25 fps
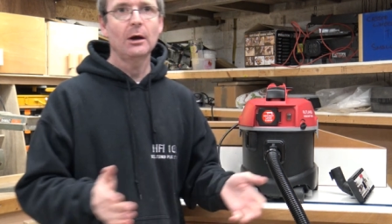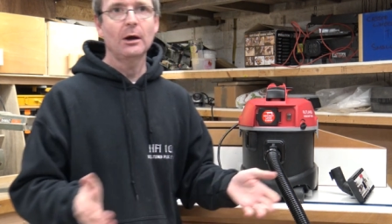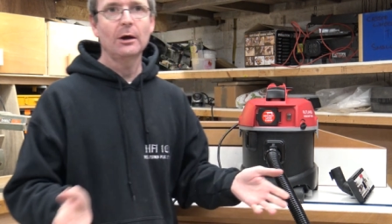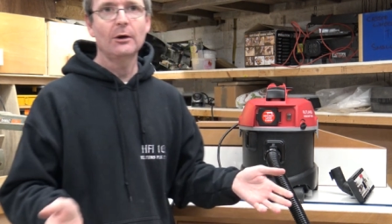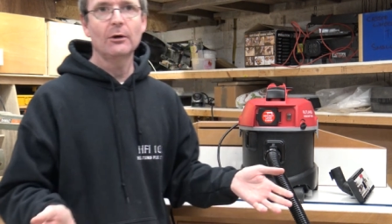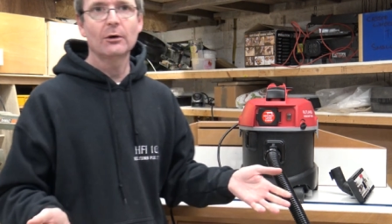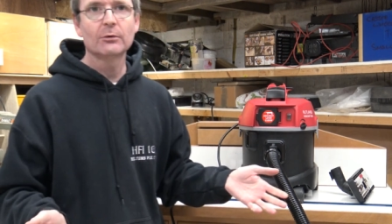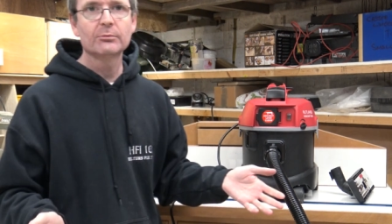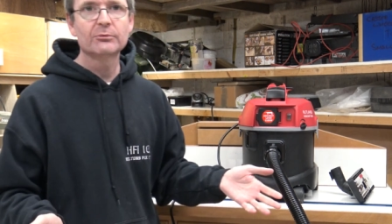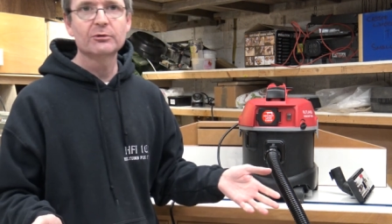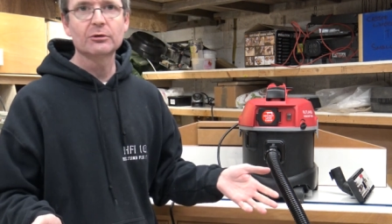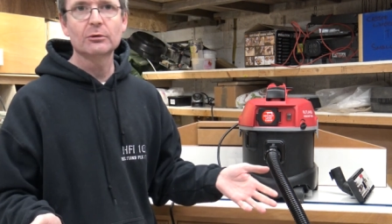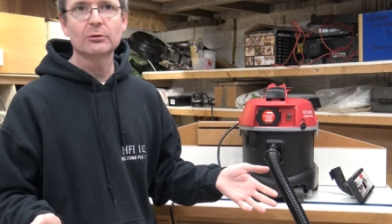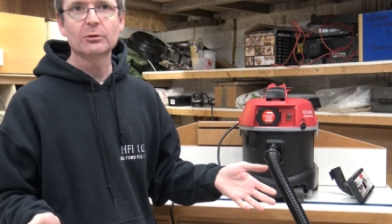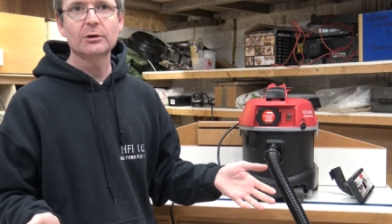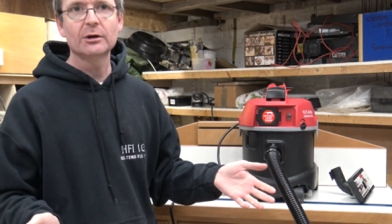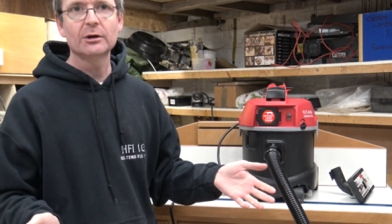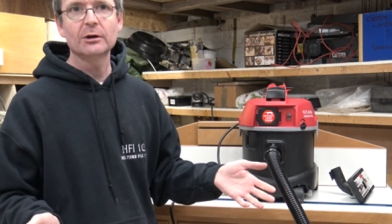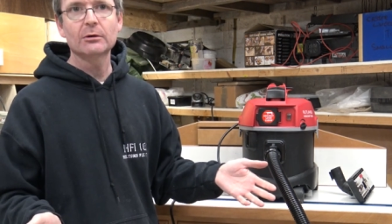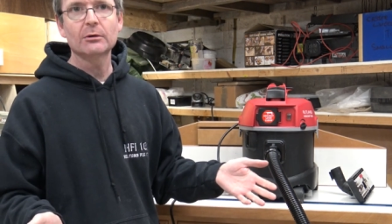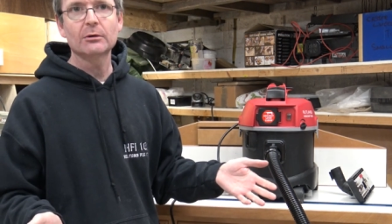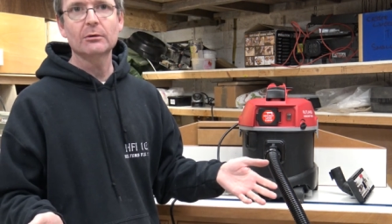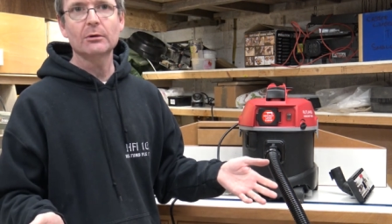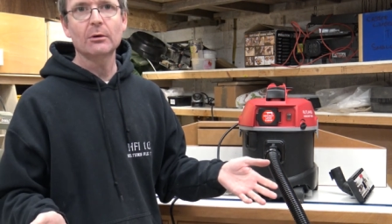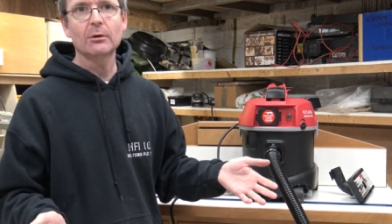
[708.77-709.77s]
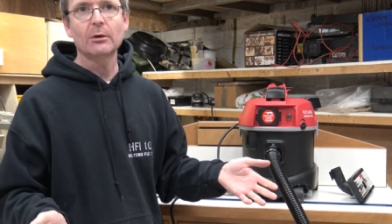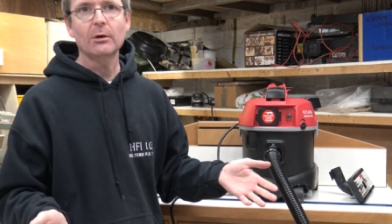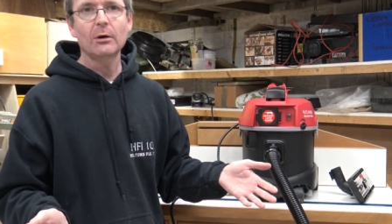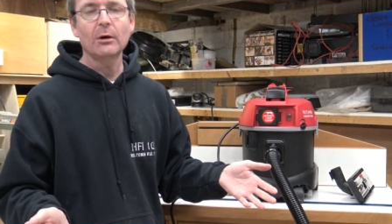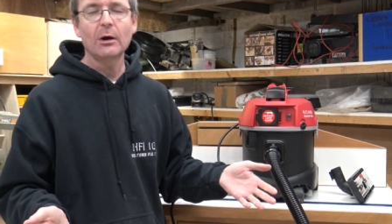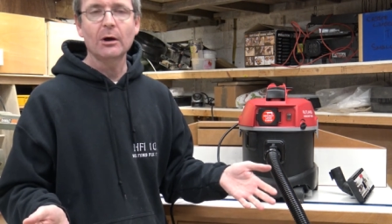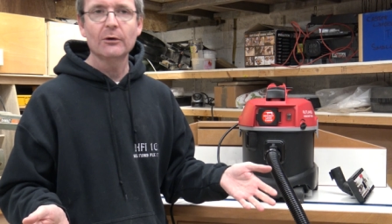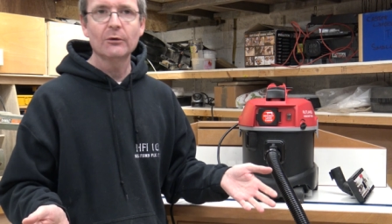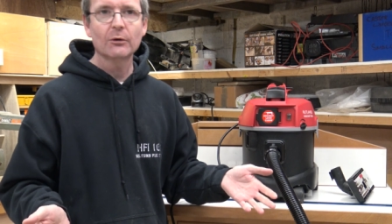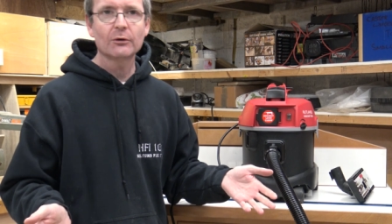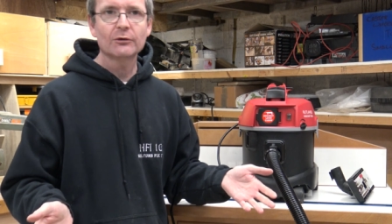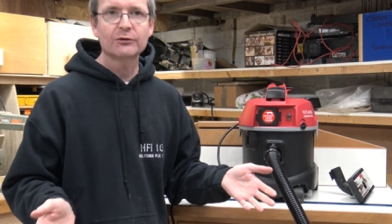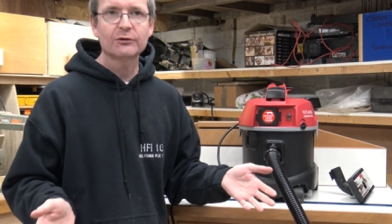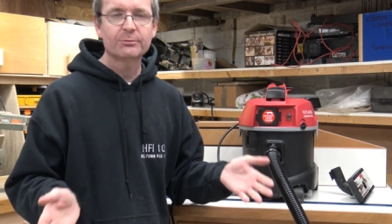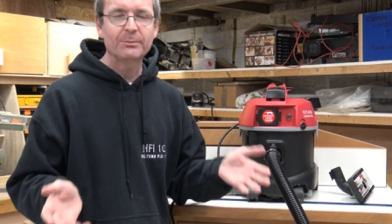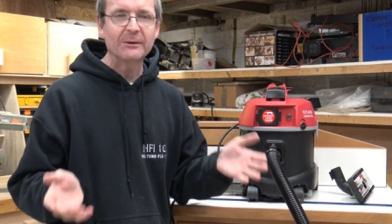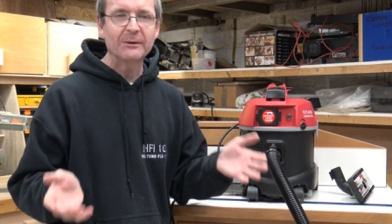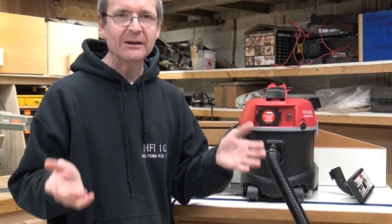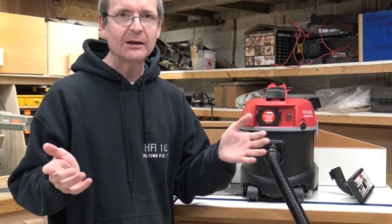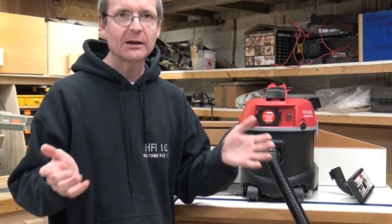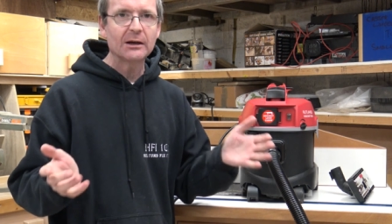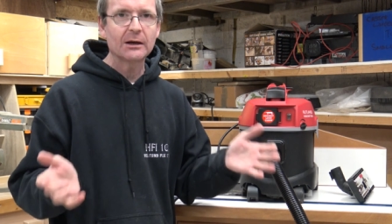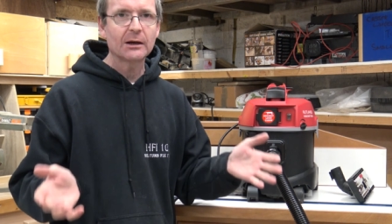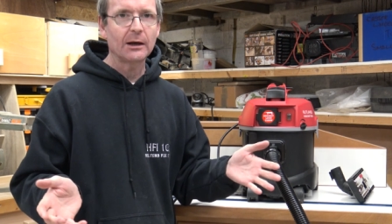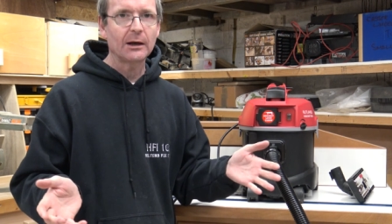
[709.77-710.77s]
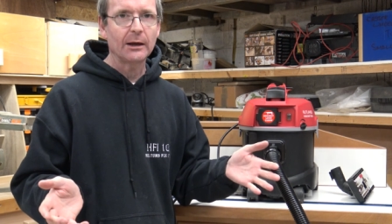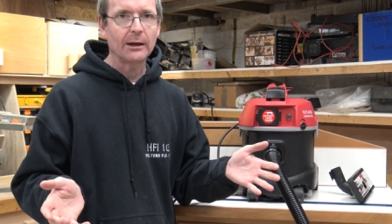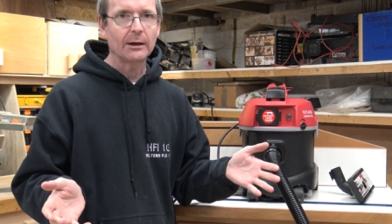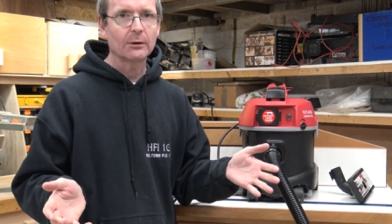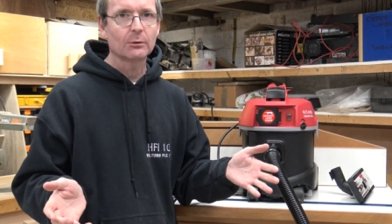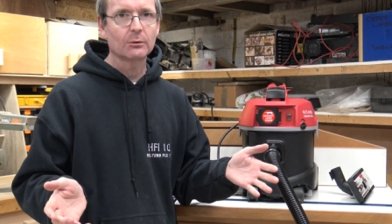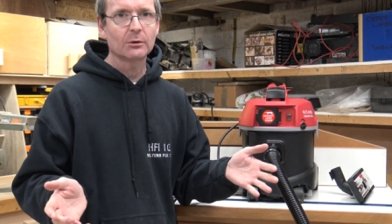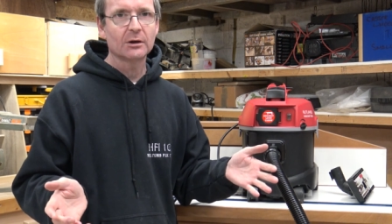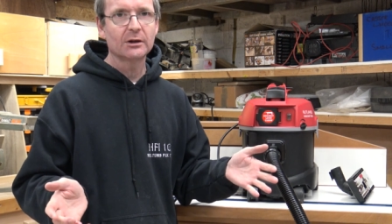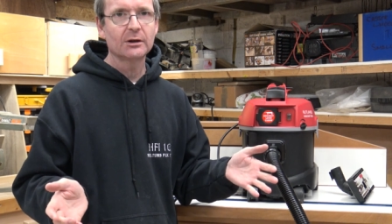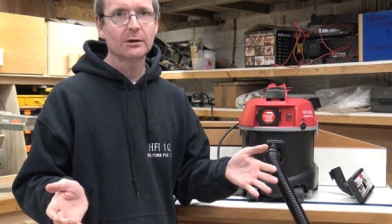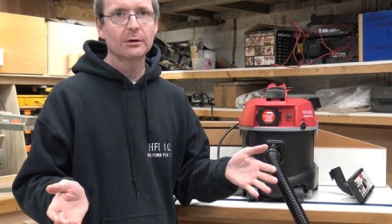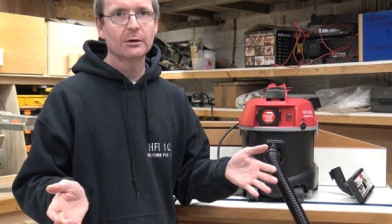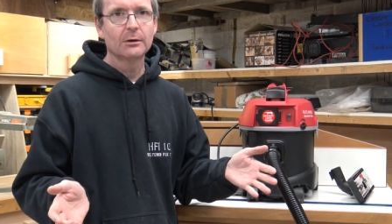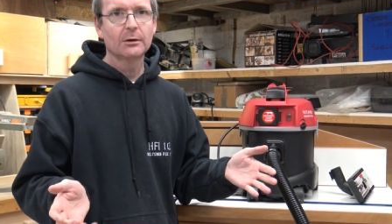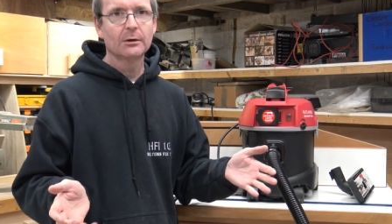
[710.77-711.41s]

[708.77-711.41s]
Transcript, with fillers: and I'm talking. I'm not speaking loudly.